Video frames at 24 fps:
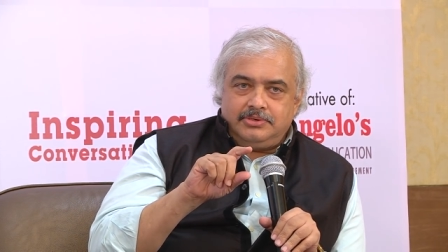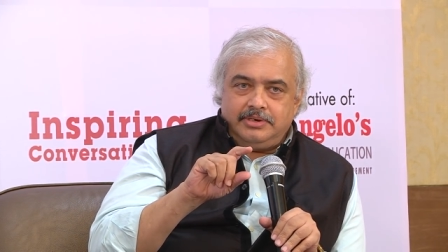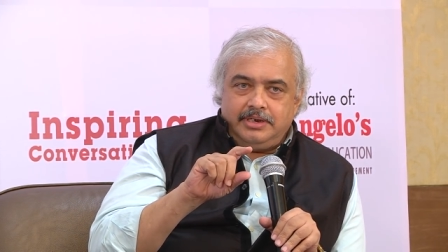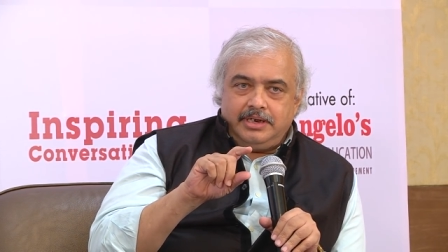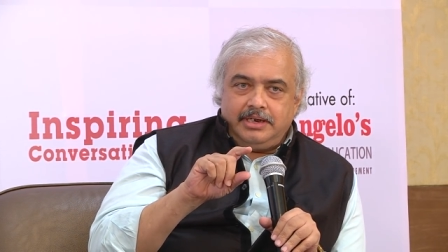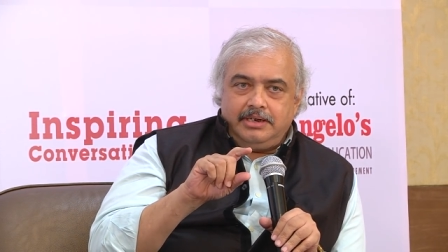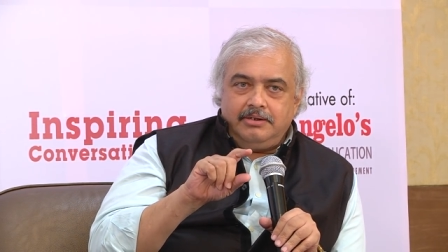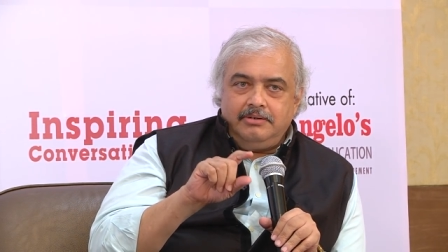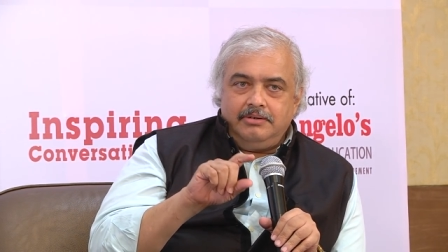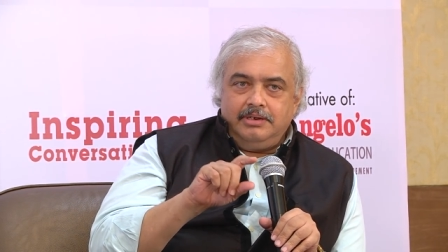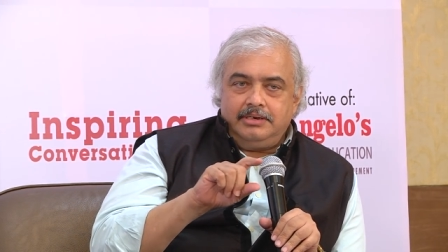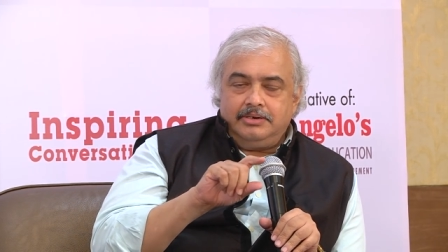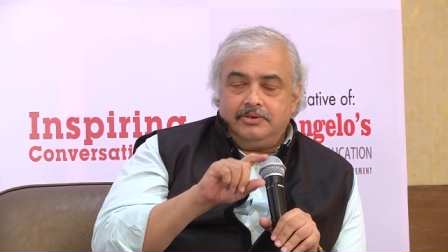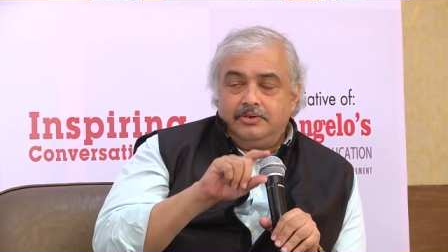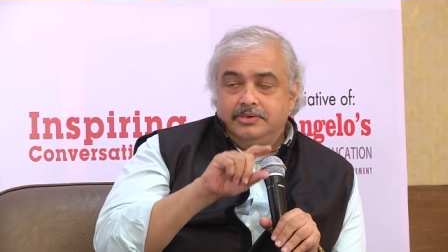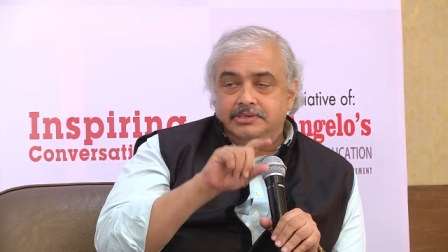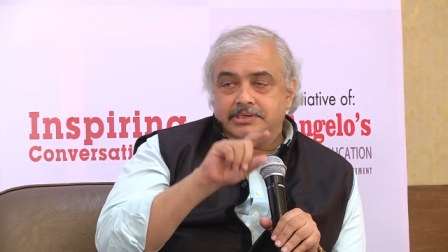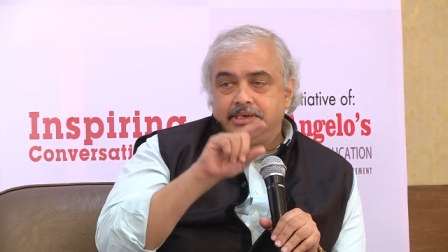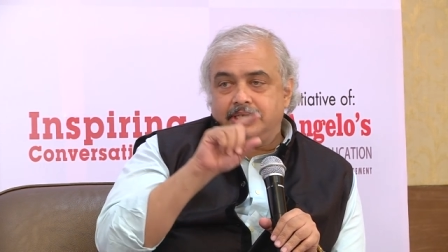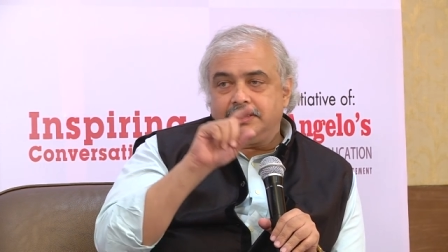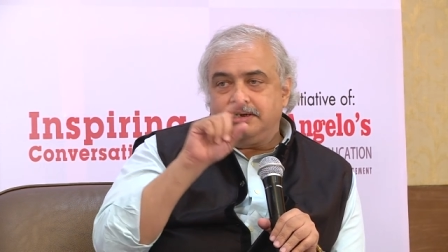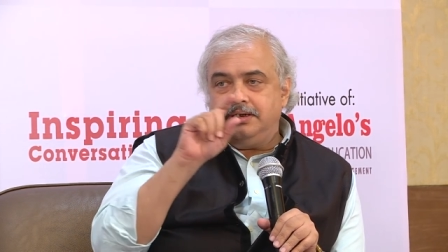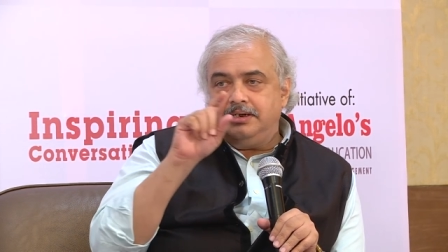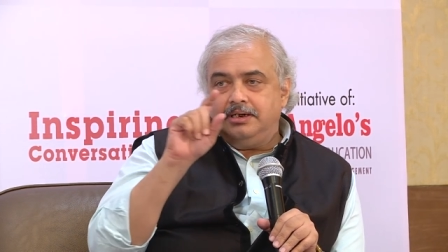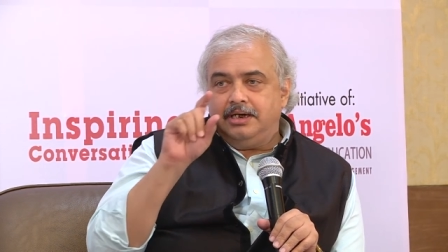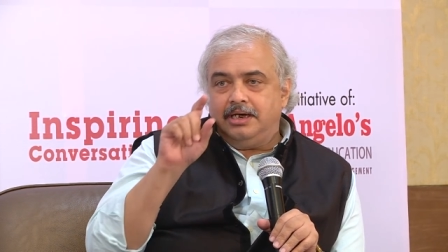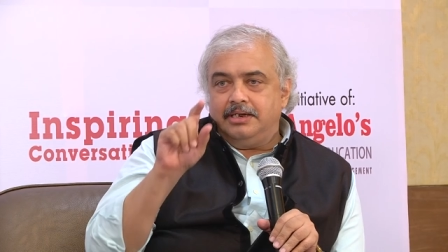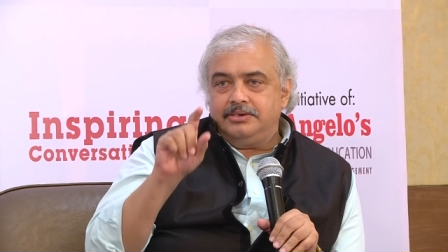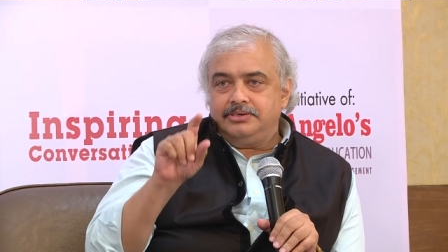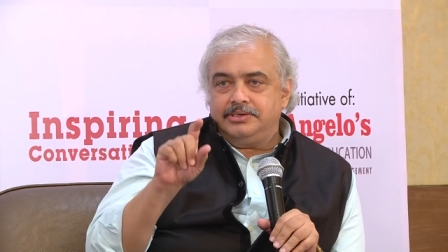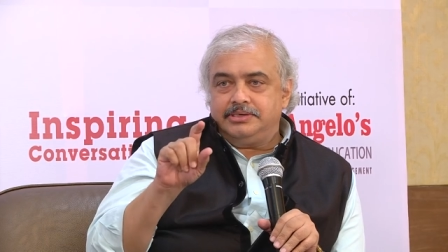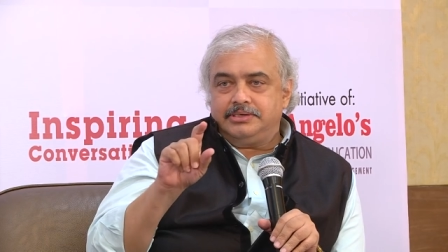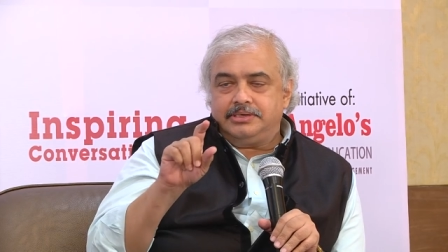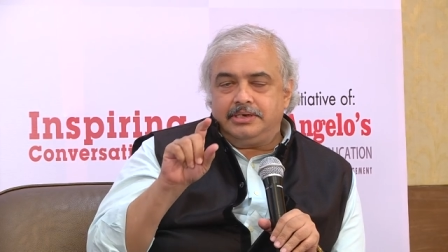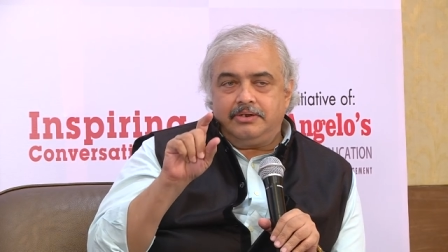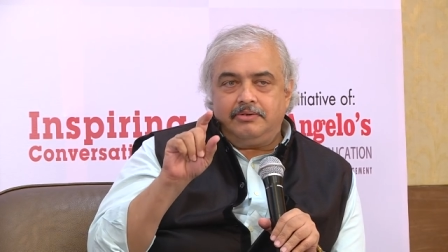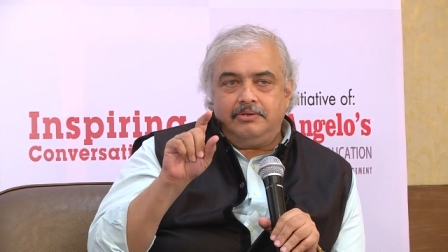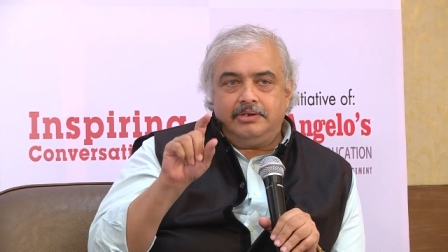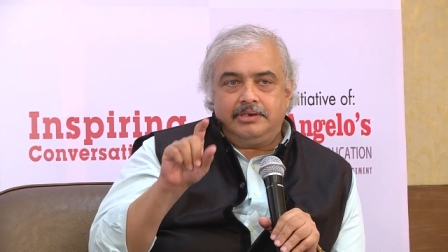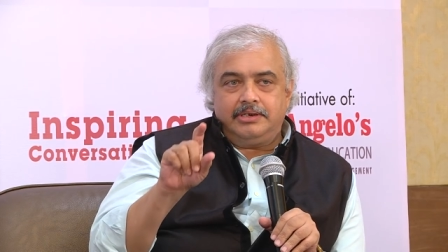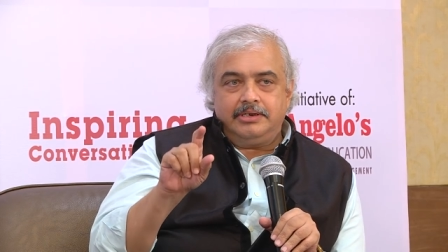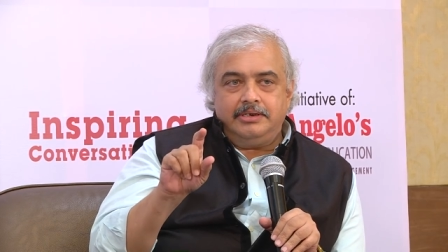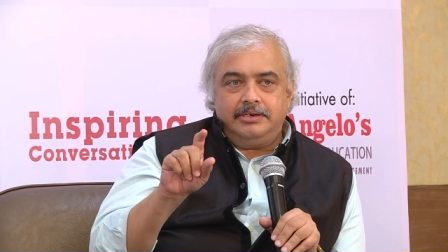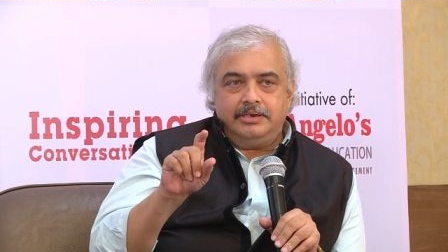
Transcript: regulated or second largest regulated